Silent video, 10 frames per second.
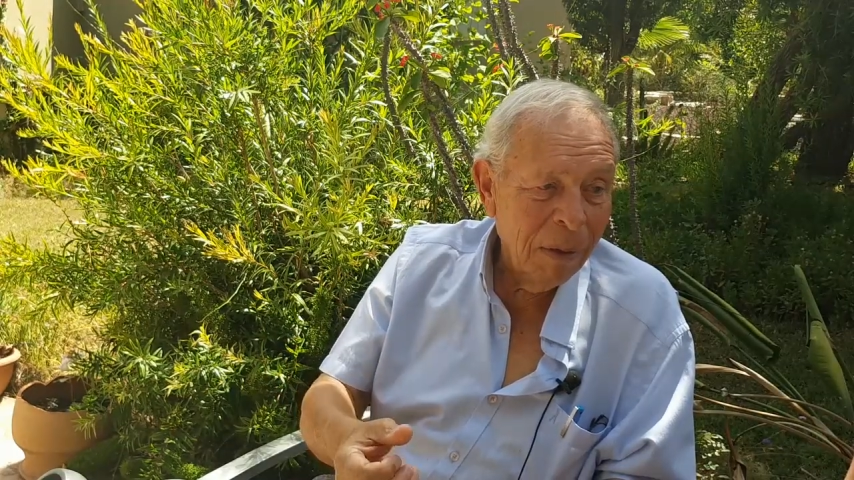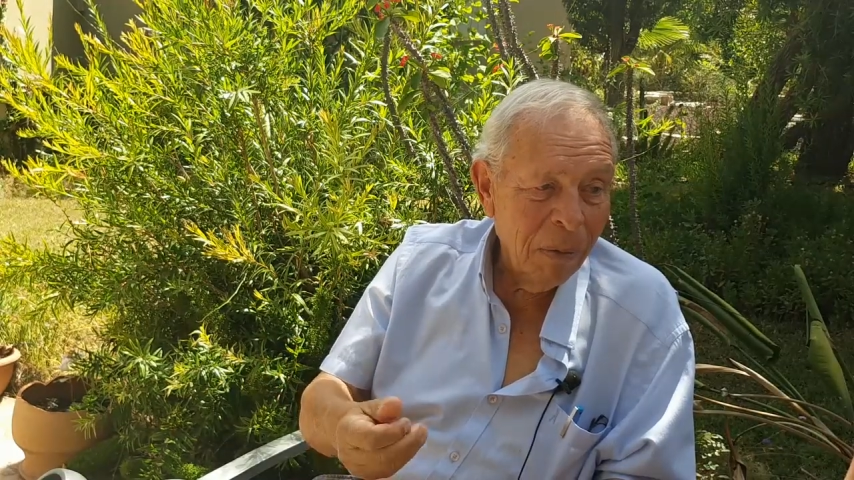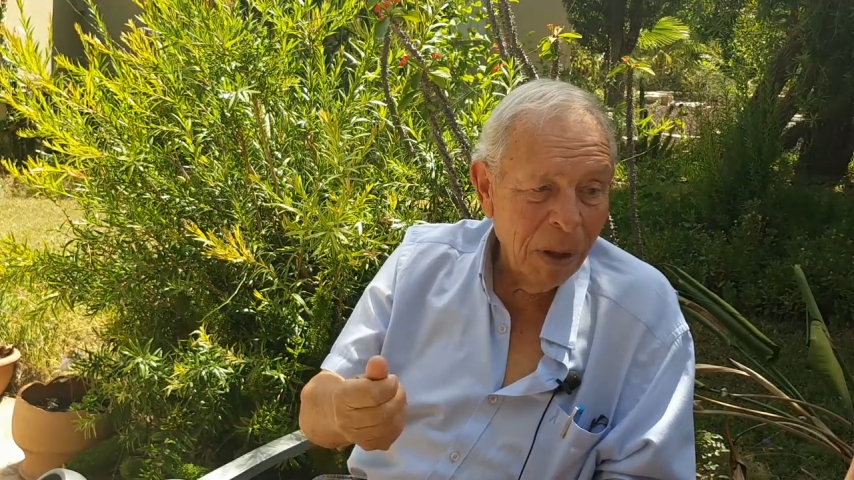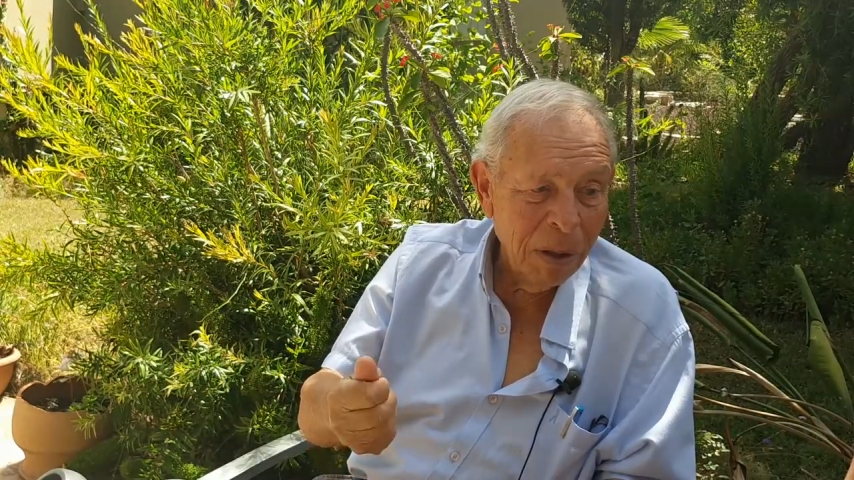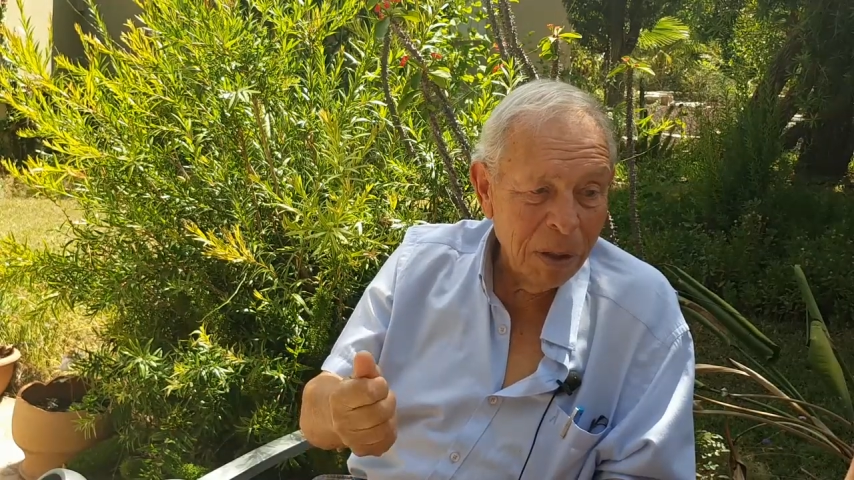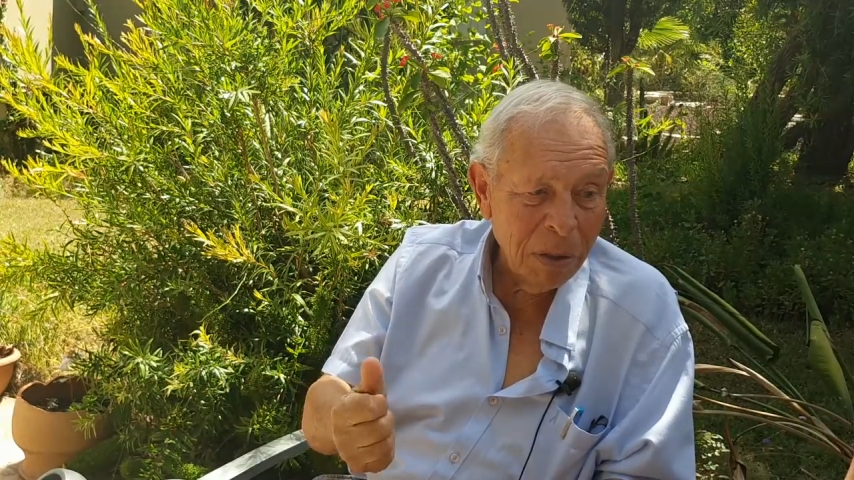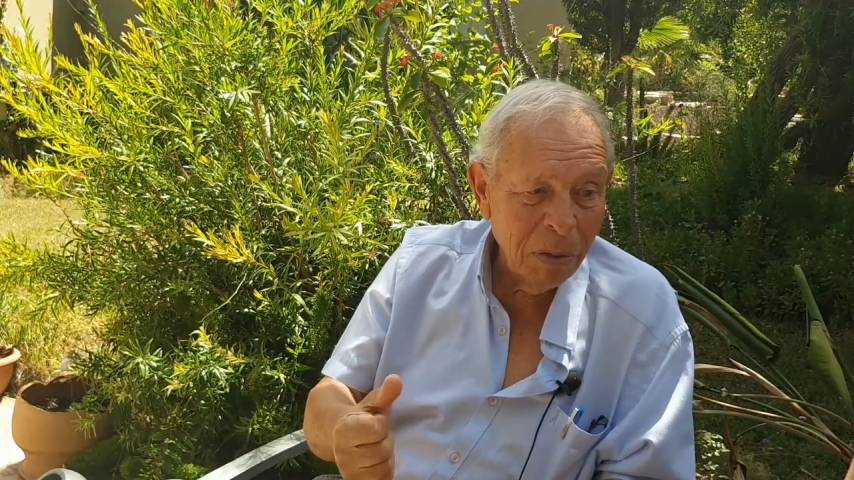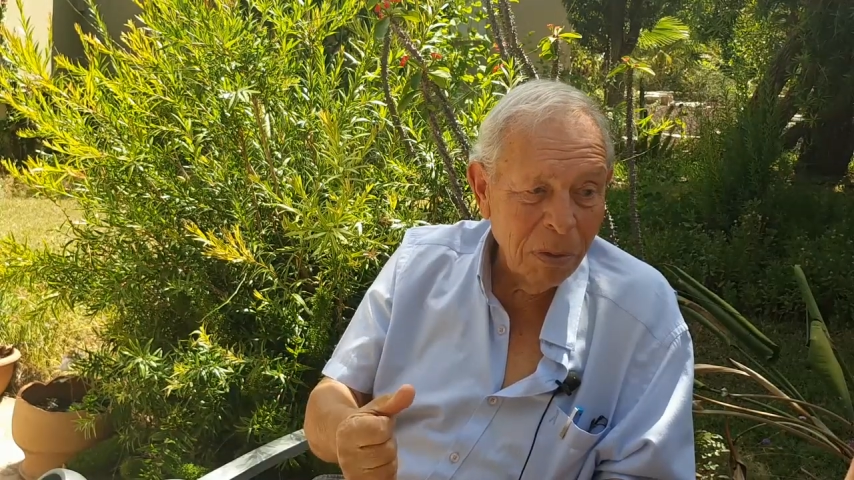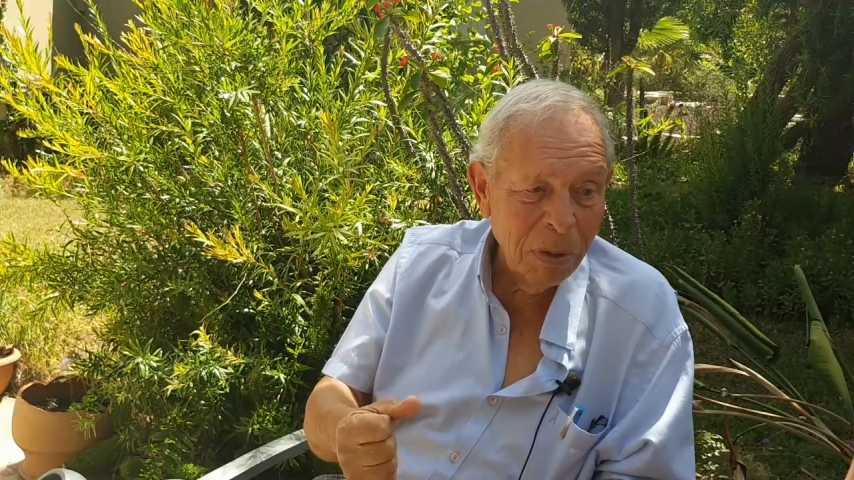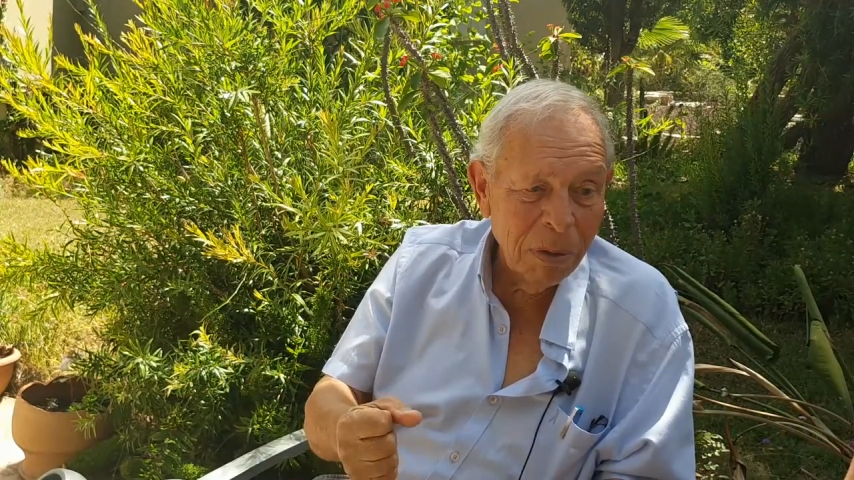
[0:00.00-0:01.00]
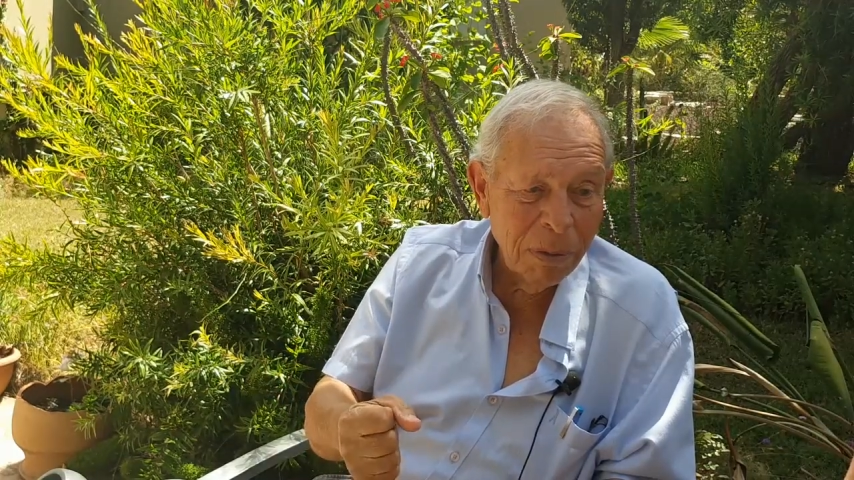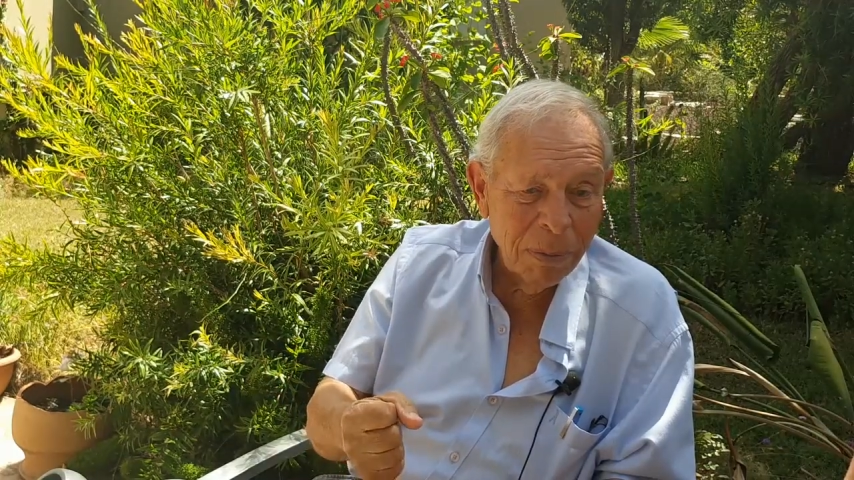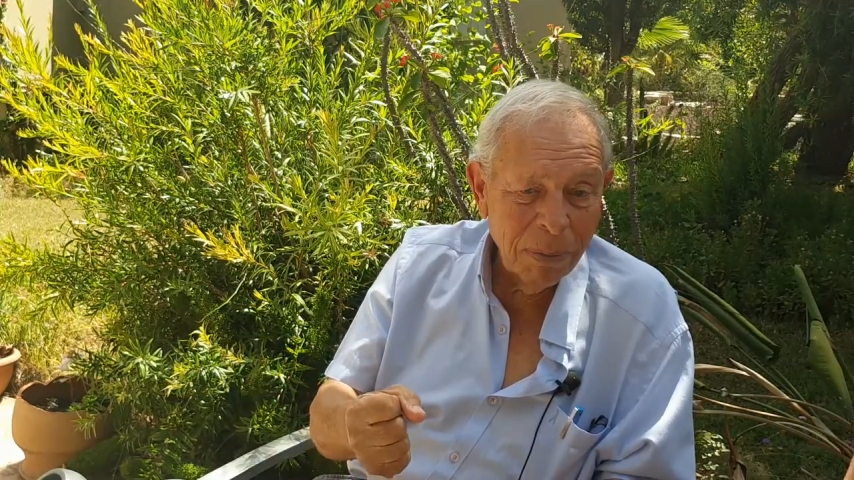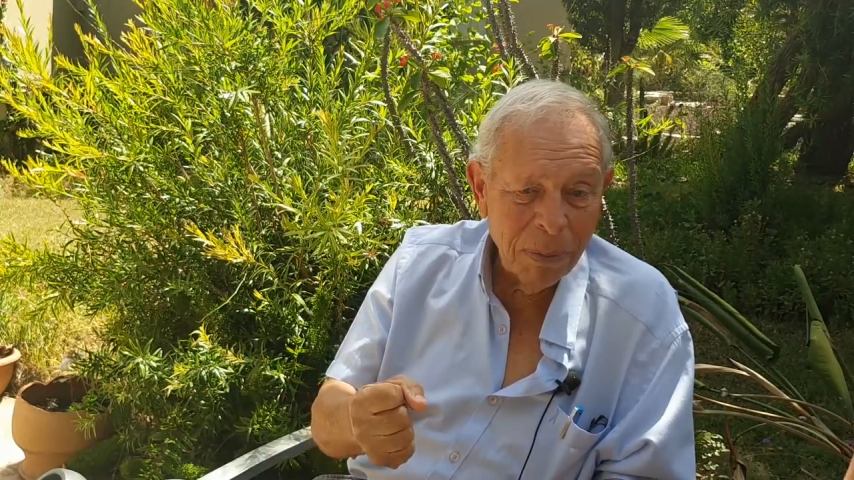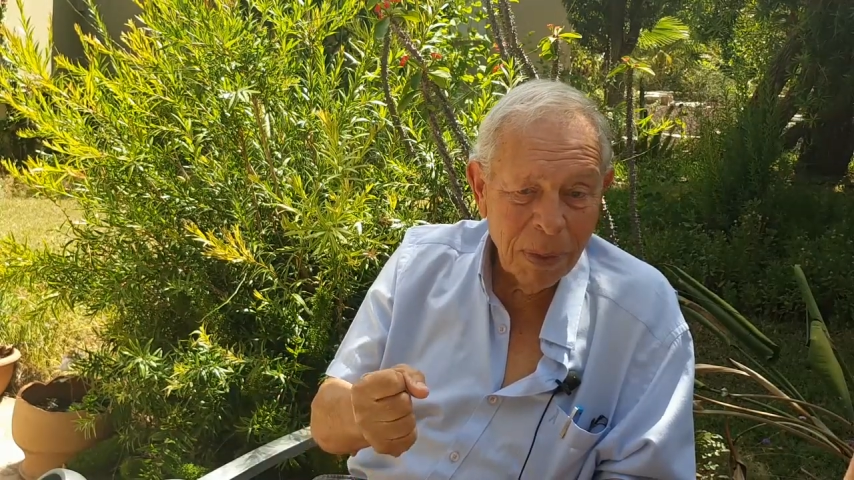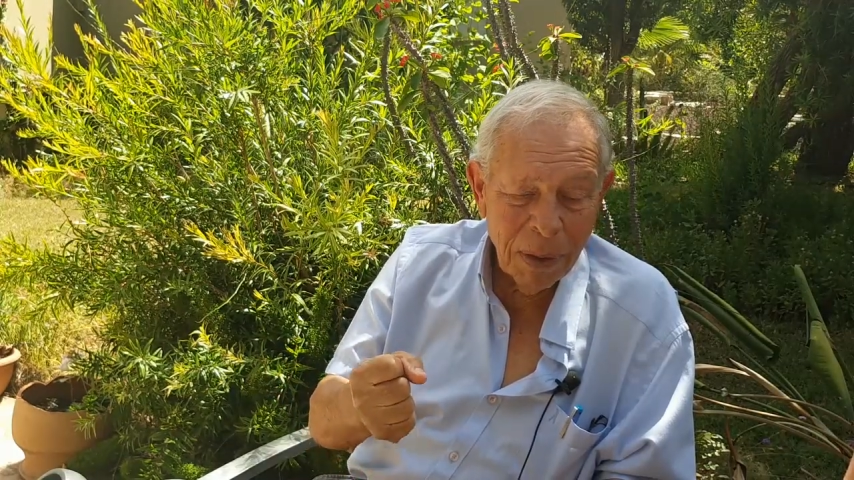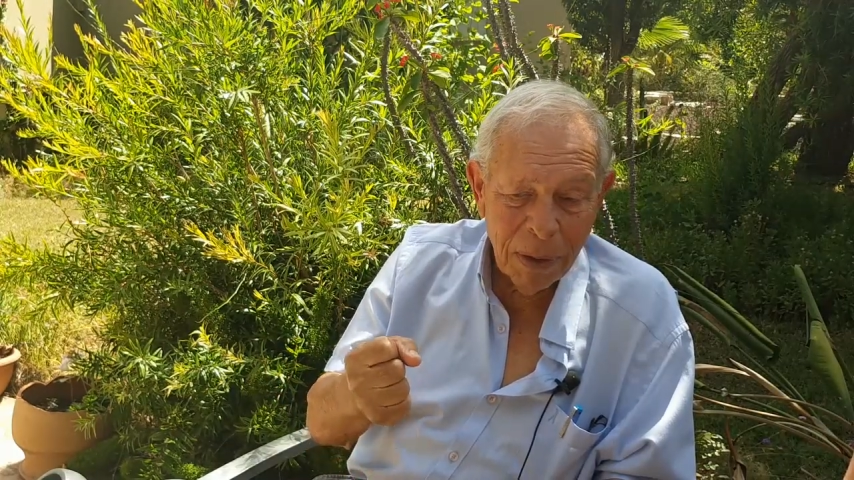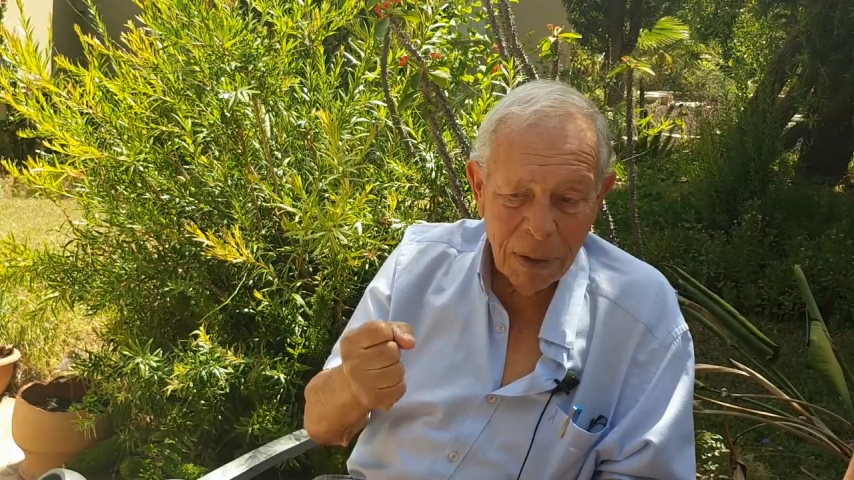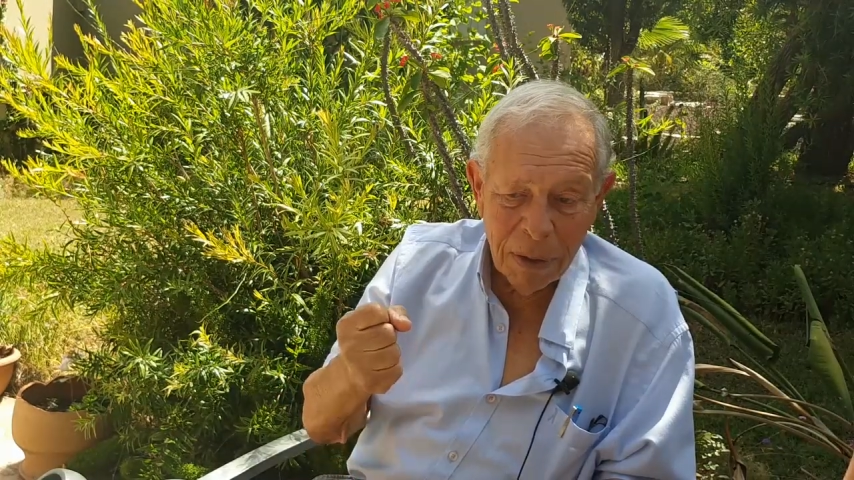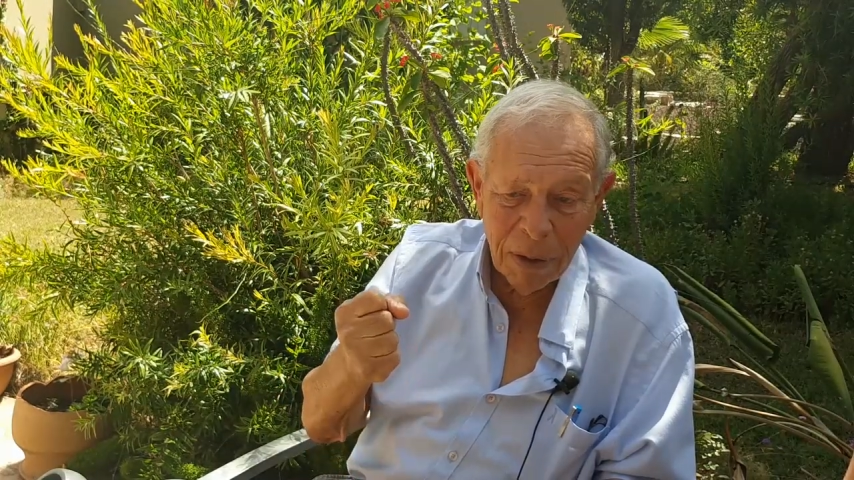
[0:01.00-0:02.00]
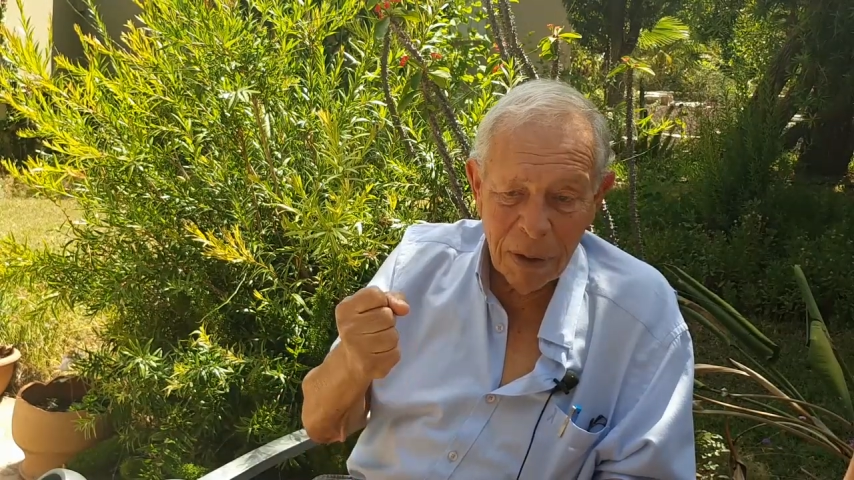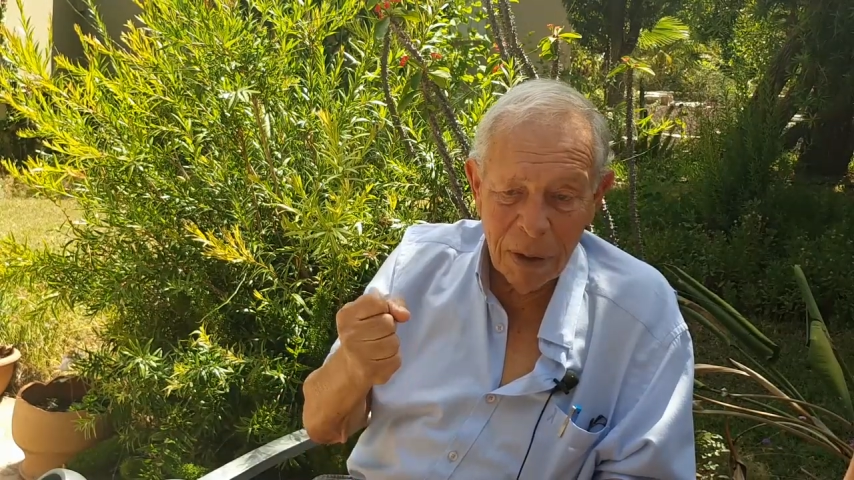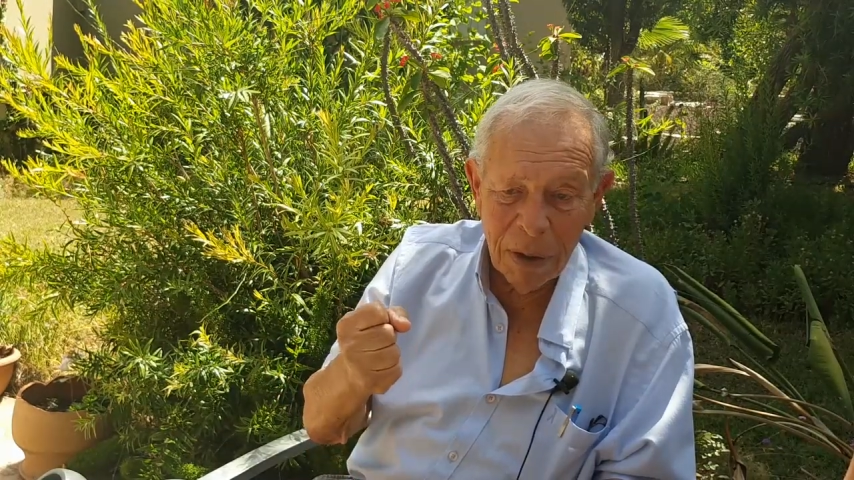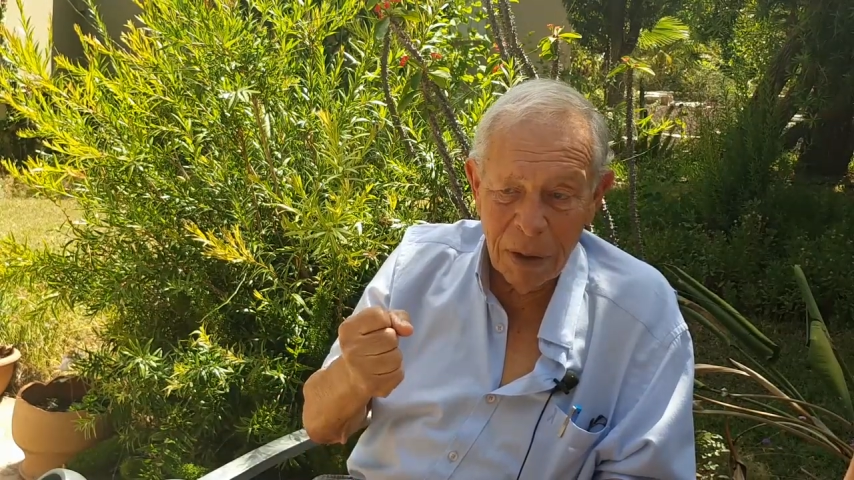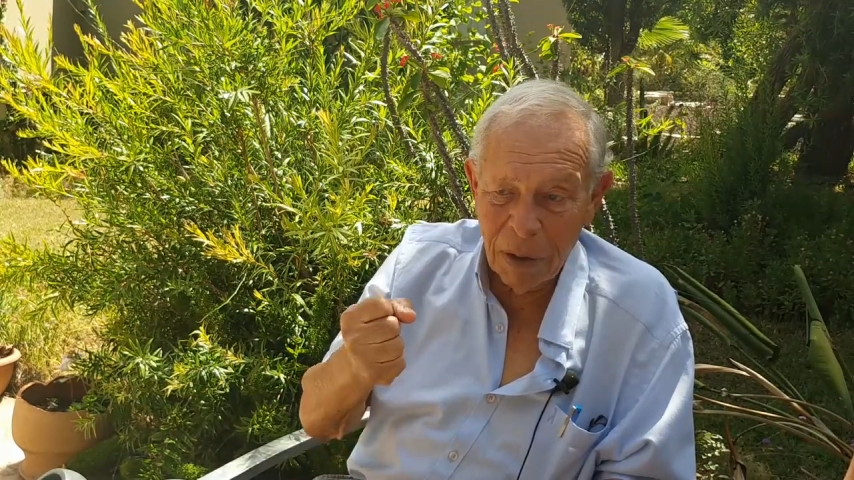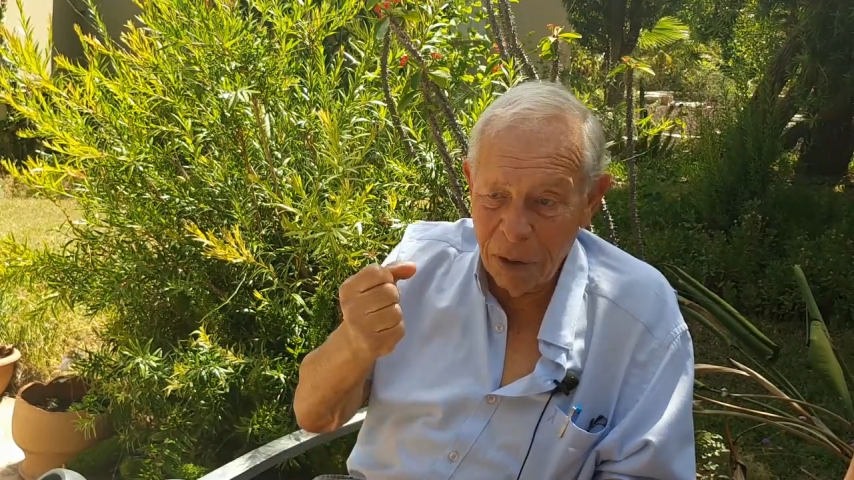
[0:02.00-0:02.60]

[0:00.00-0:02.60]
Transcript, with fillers: We understood uh,